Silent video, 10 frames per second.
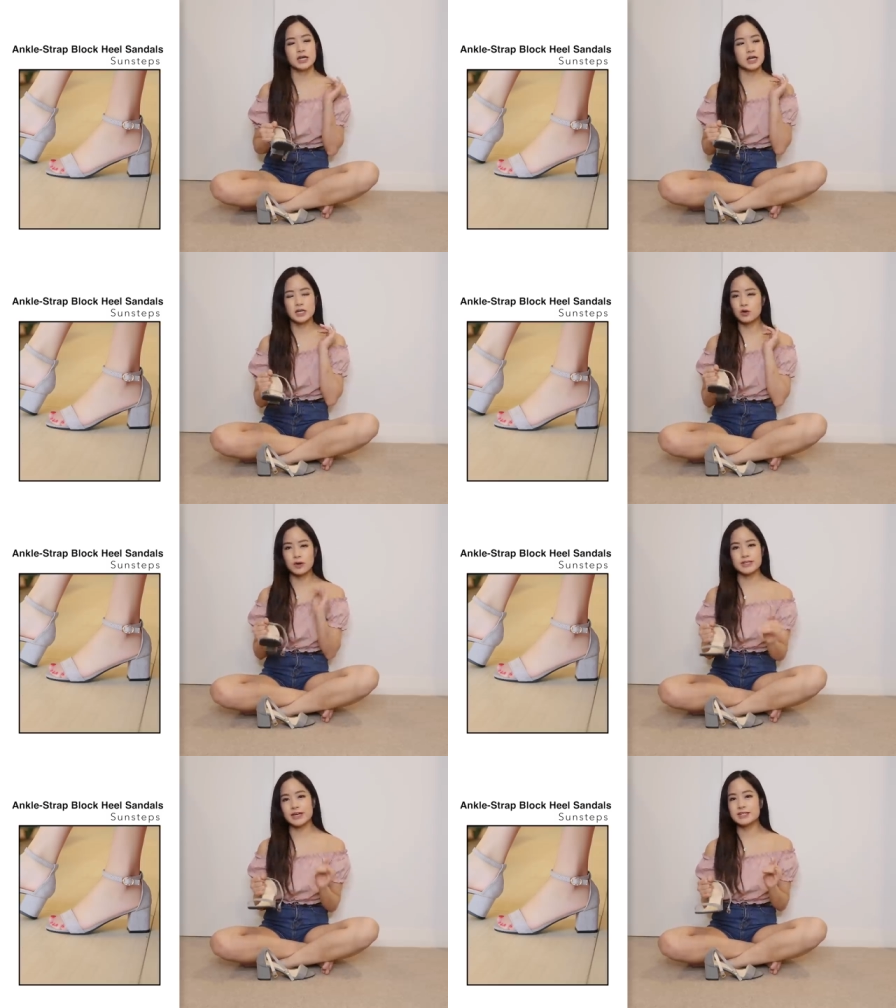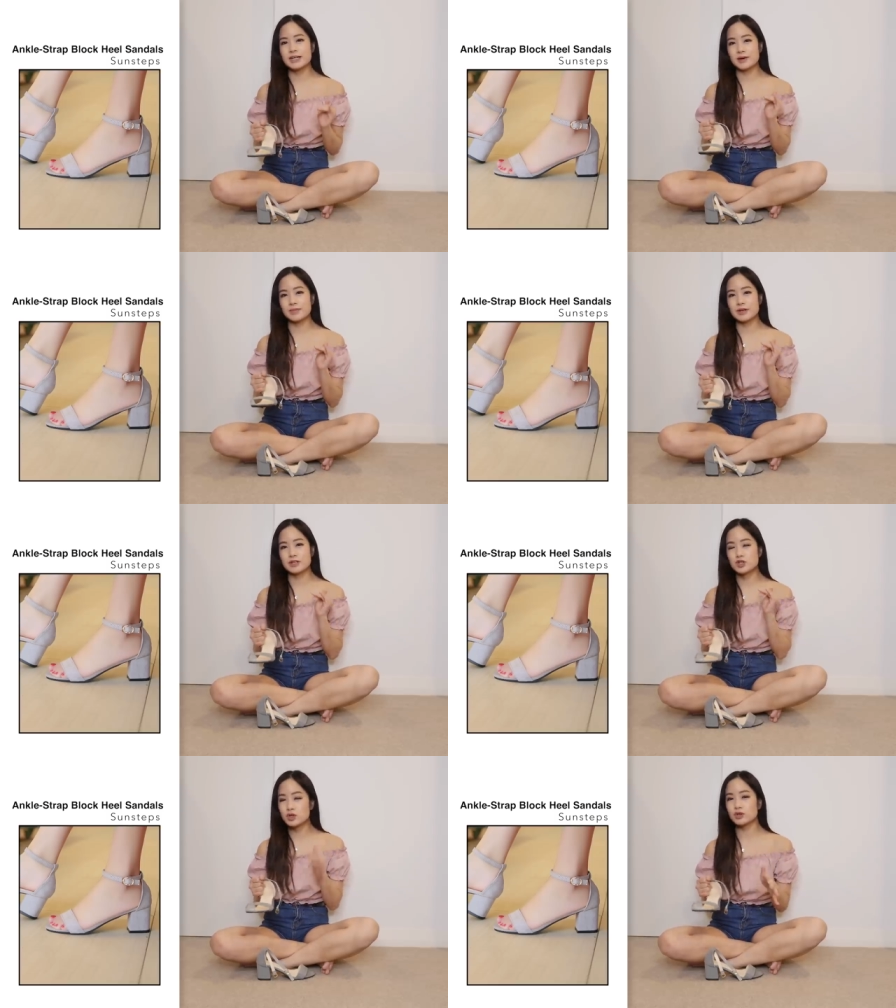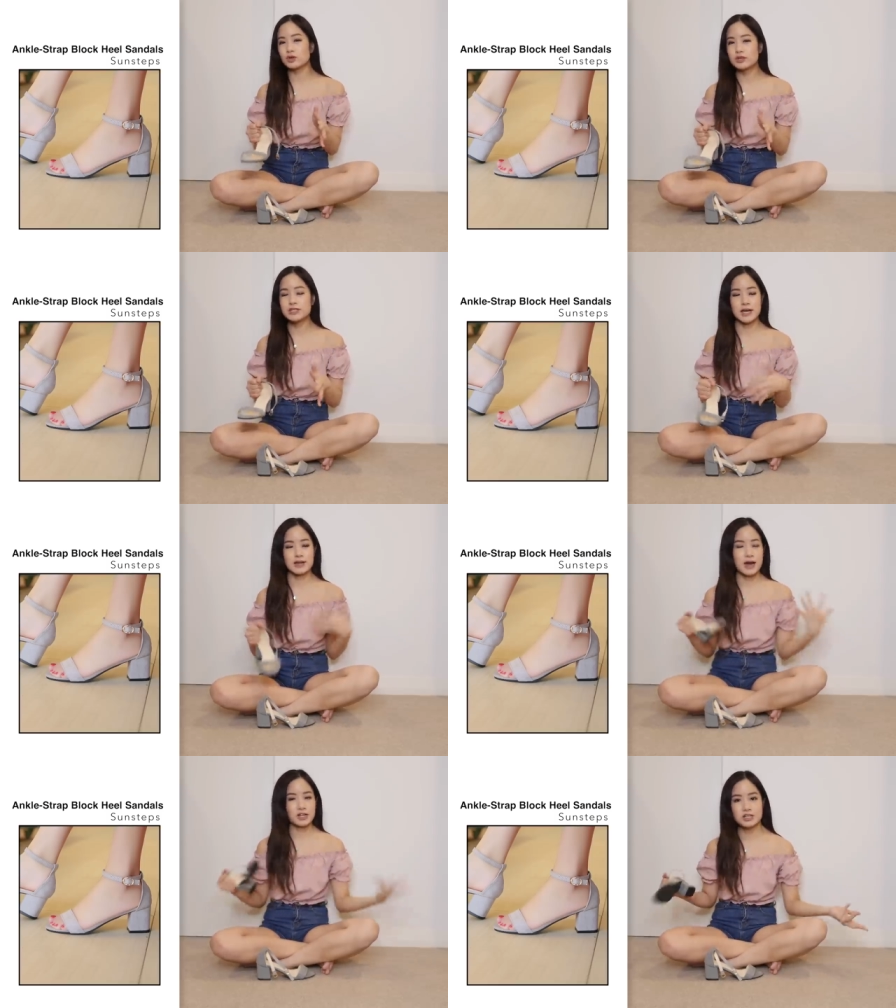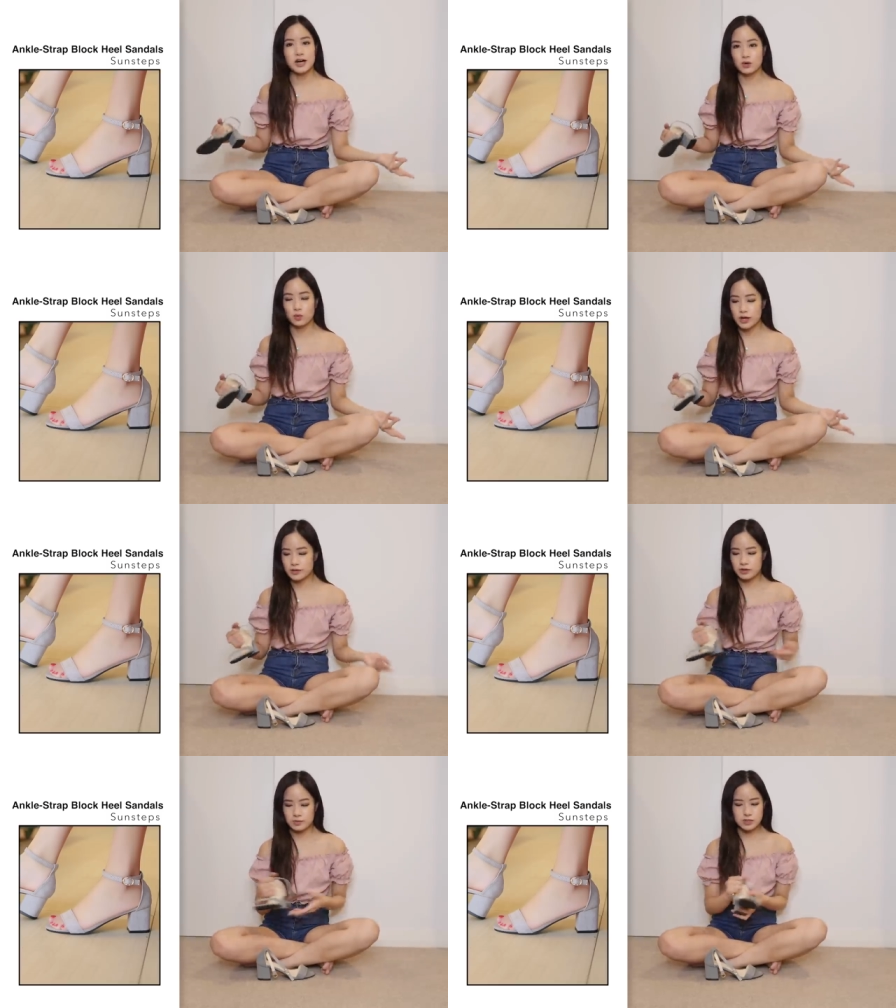it always ends up too loose and I just can't wear them.